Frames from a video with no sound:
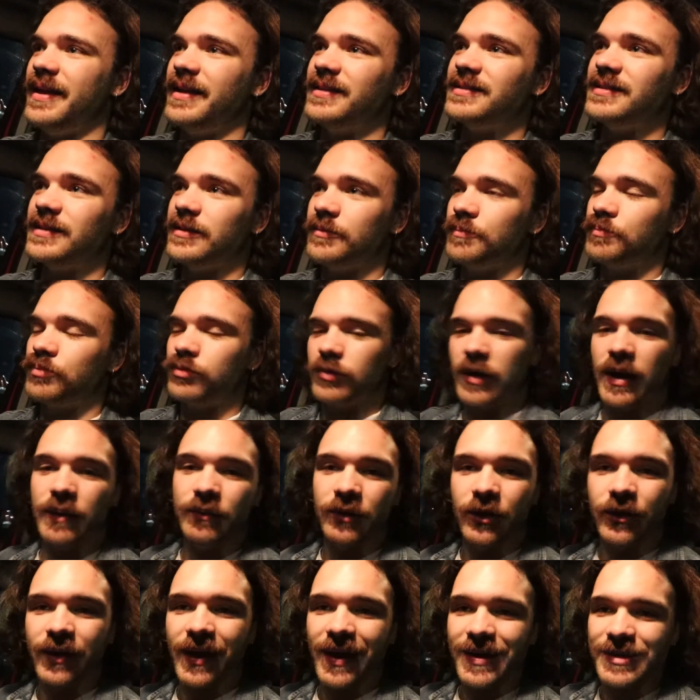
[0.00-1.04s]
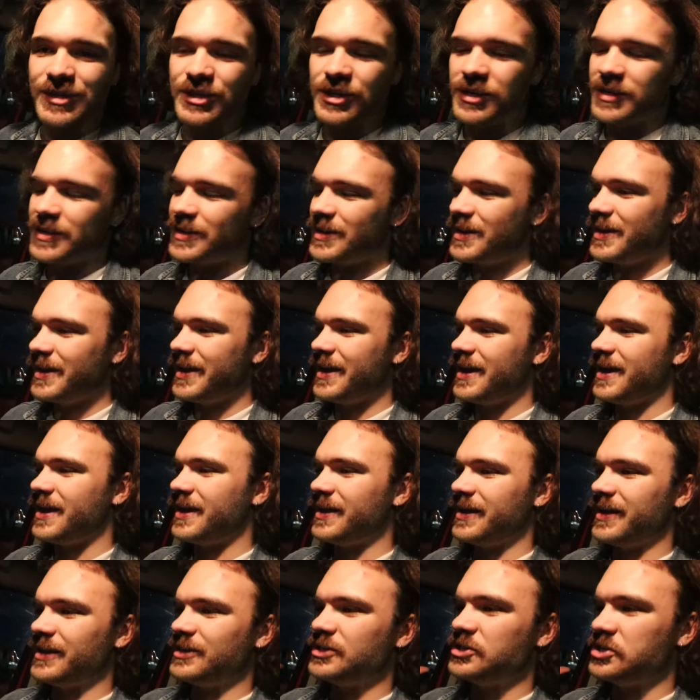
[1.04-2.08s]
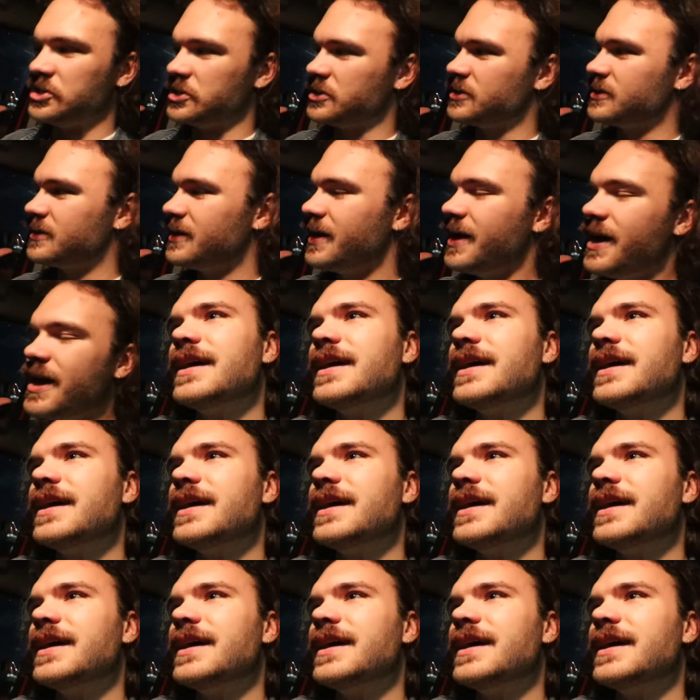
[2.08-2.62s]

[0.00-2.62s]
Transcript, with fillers: it's in a prime location, and it's